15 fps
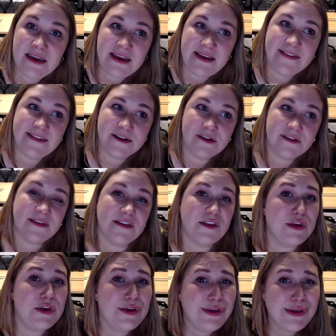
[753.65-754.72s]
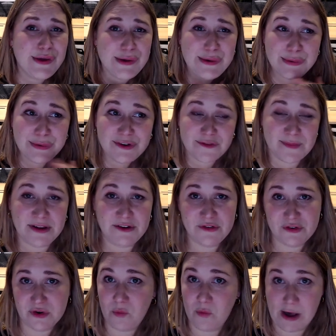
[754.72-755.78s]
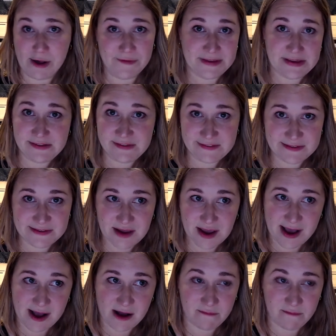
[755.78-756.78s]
is there's this huge menstrual wellness